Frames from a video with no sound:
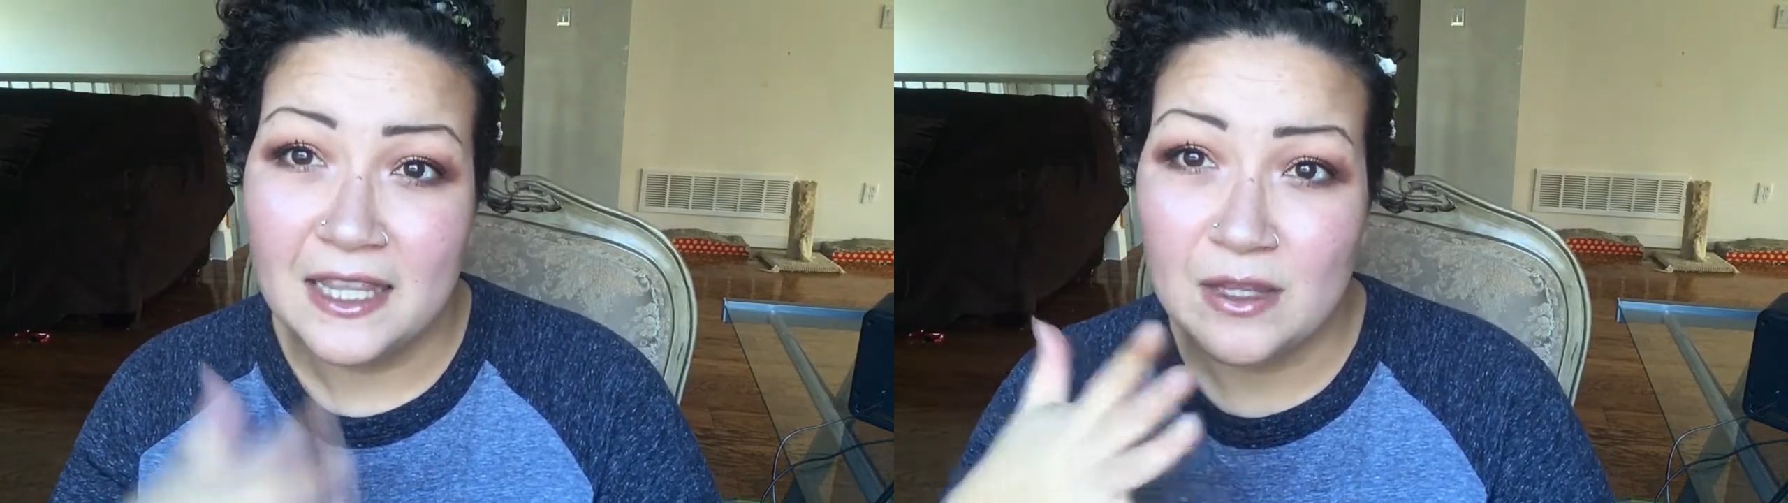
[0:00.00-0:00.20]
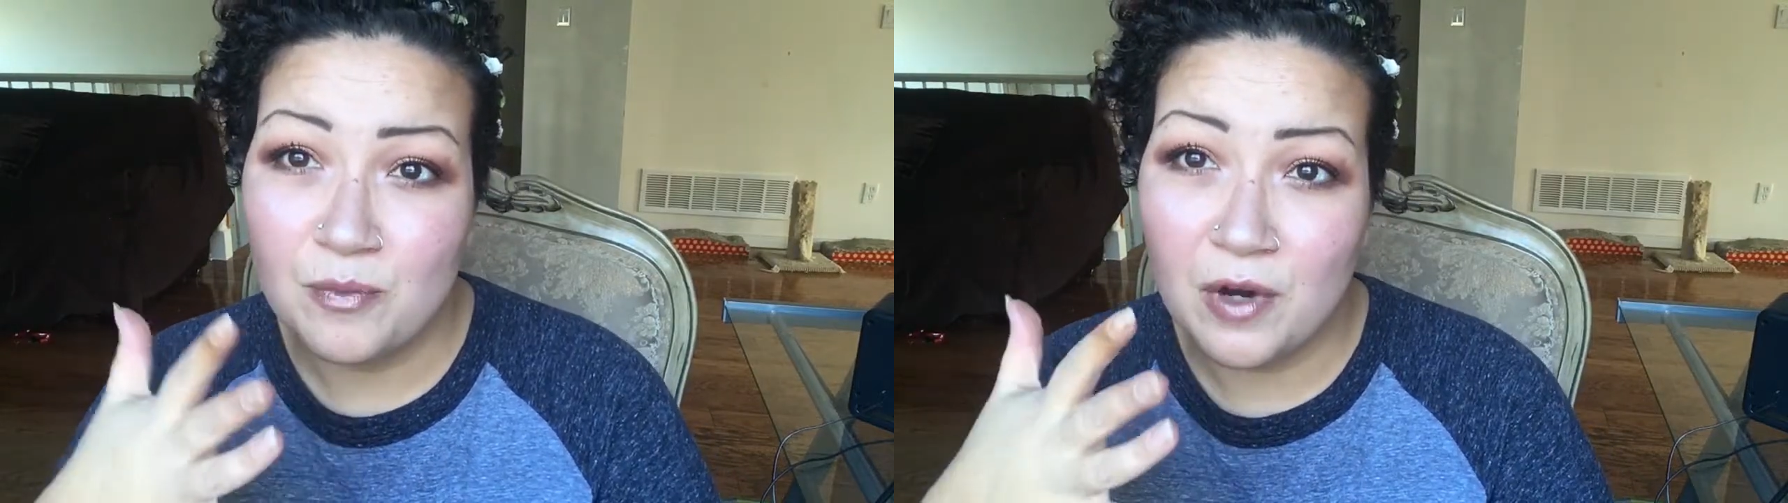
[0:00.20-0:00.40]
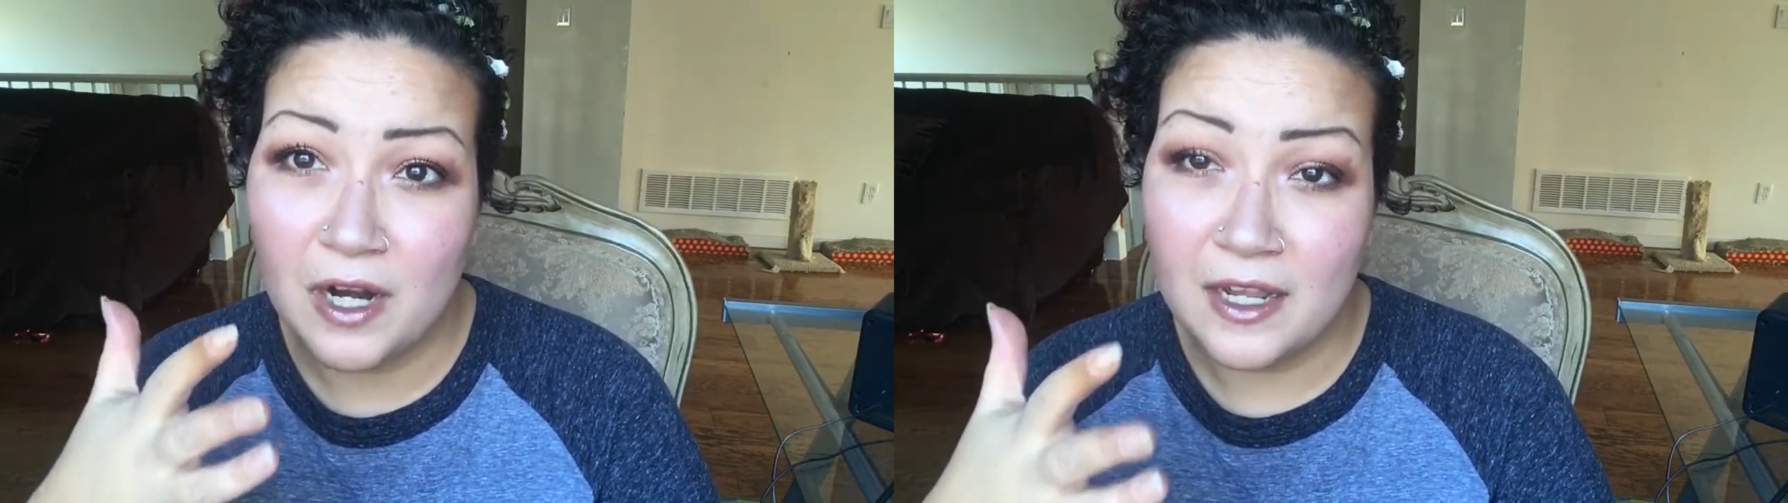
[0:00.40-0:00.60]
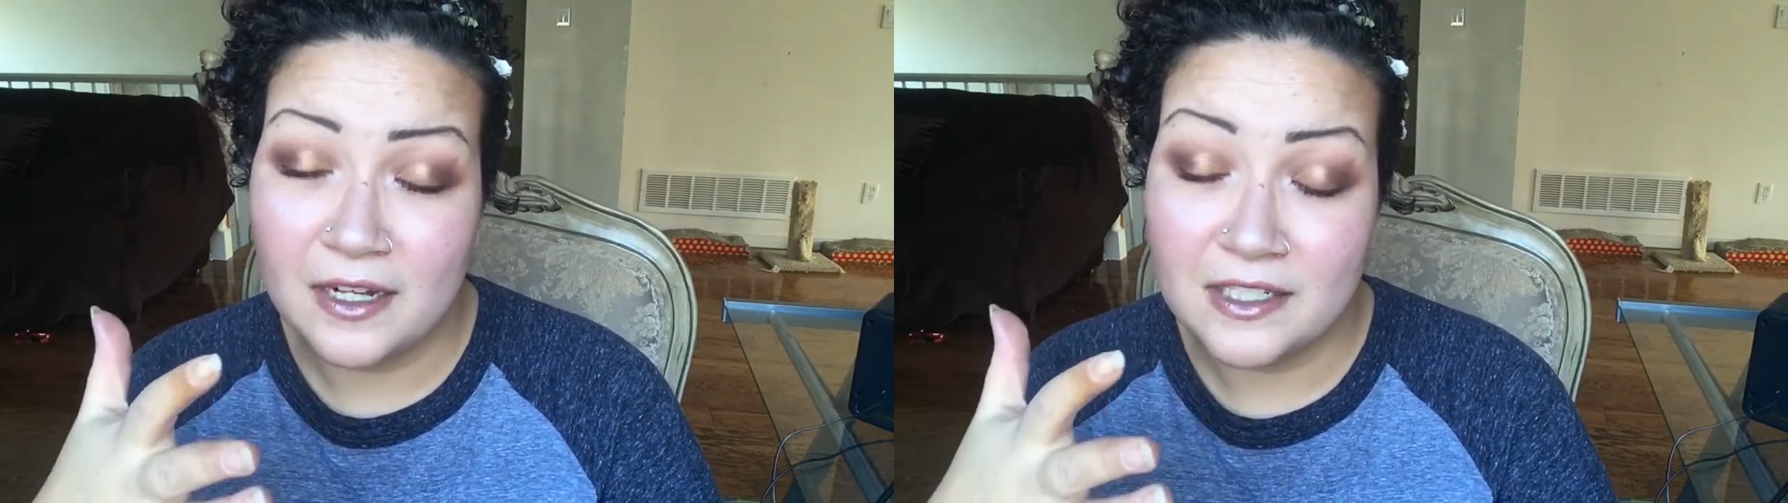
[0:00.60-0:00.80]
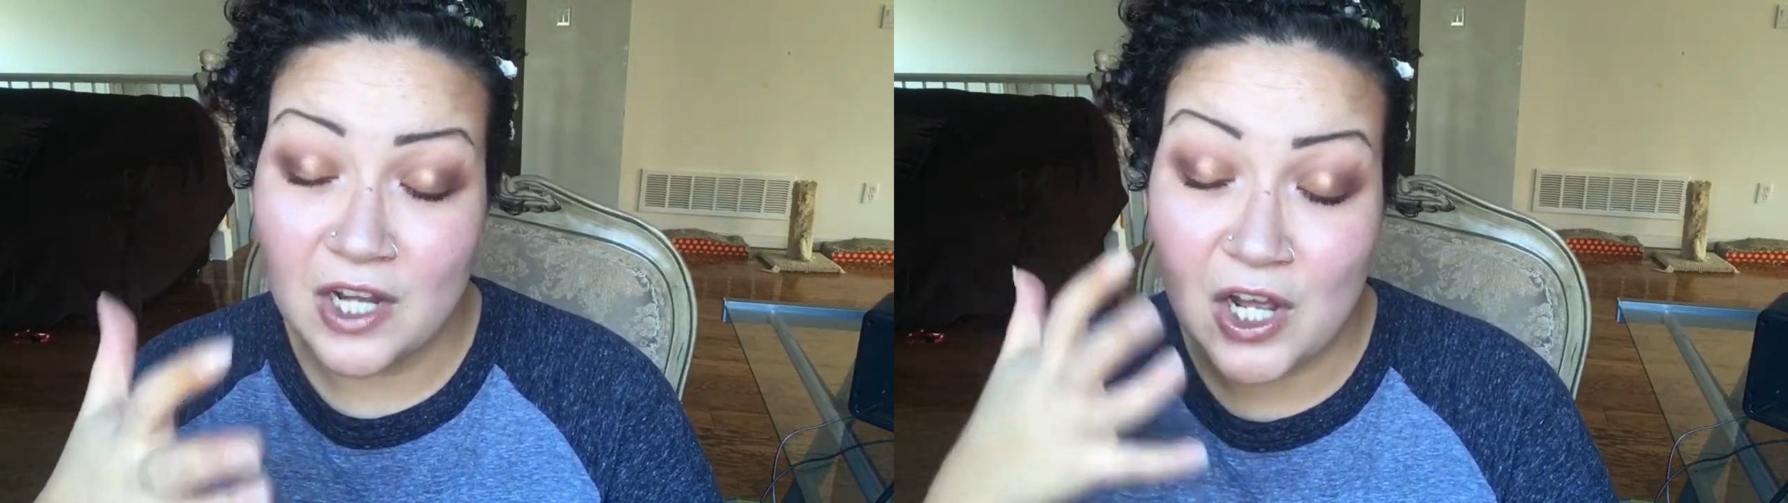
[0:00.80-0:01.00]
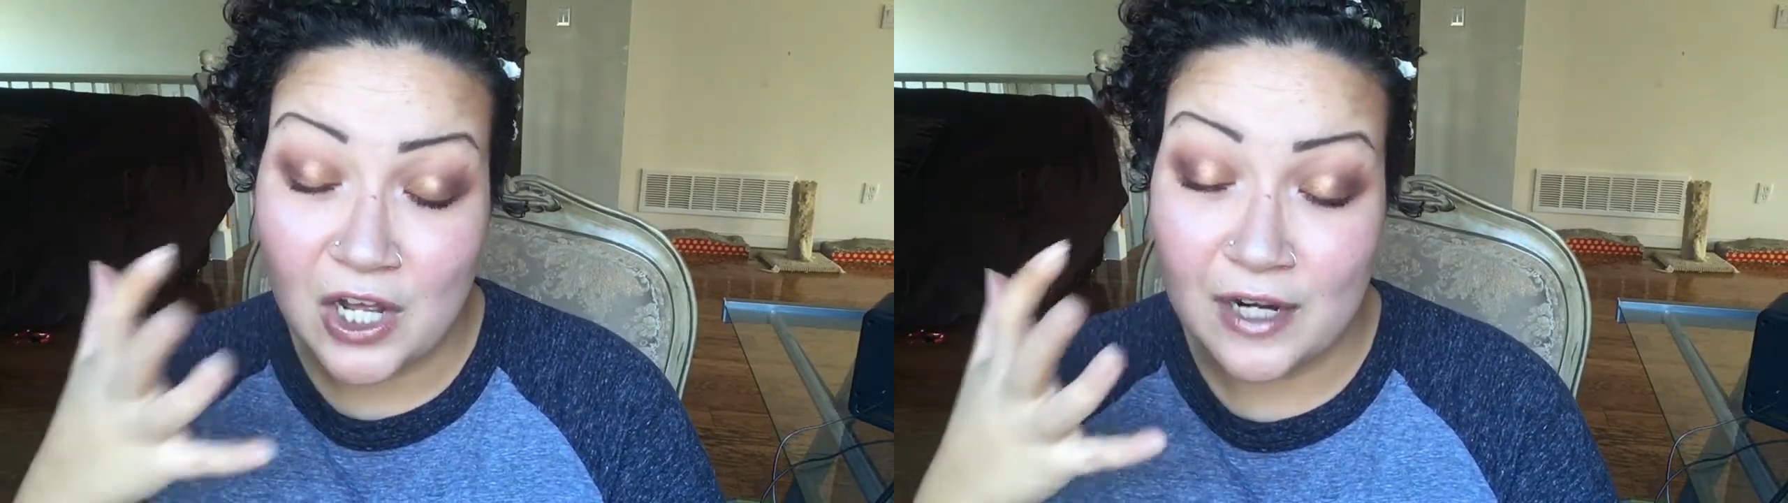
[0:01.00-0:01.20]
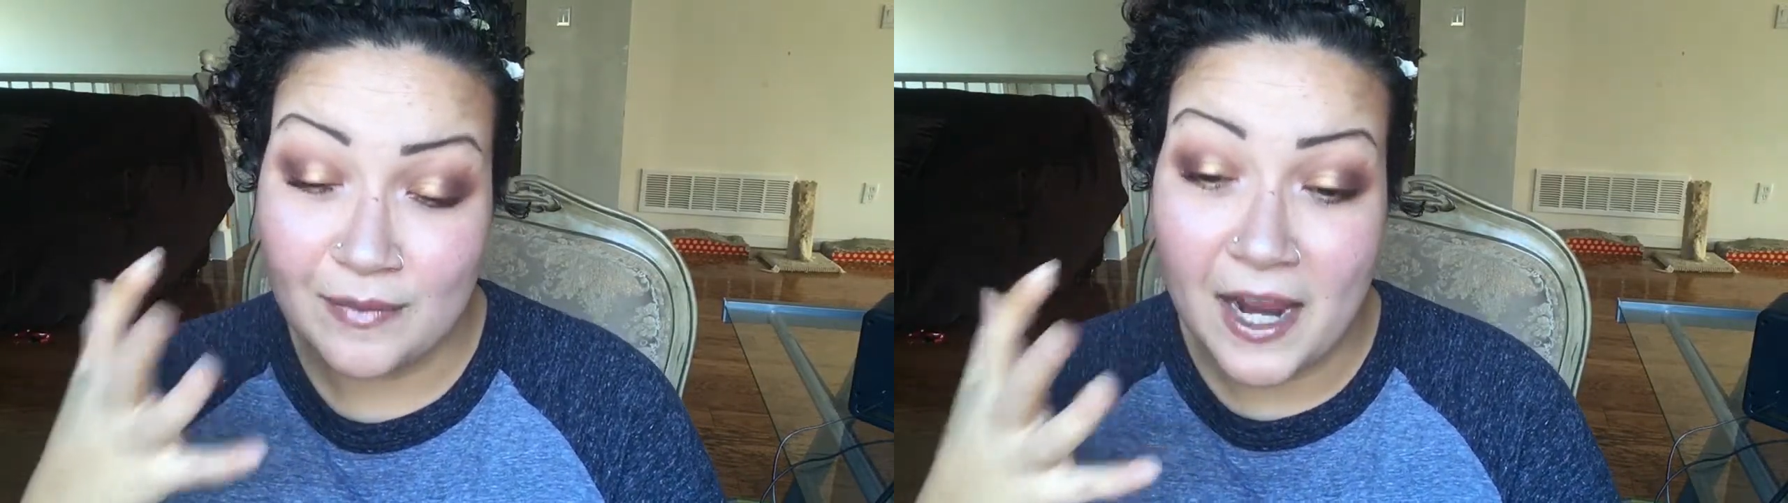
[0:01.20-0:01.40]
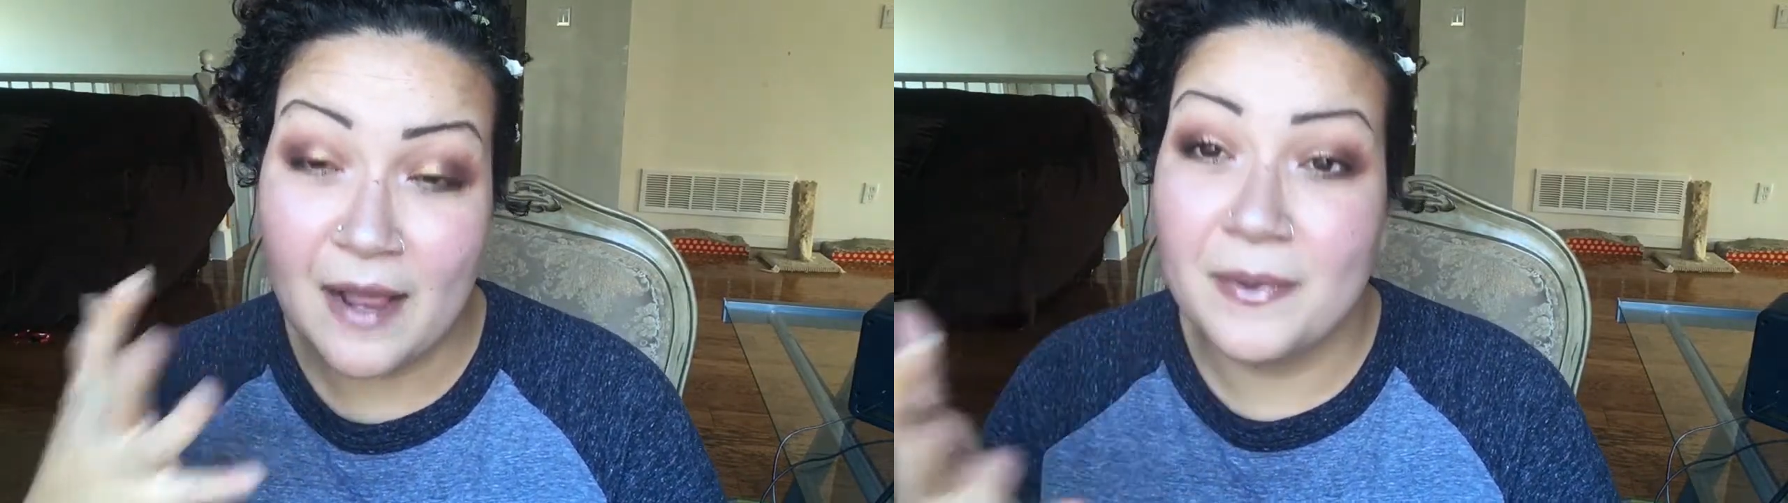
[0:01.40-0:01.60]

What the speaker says: the product on my eye,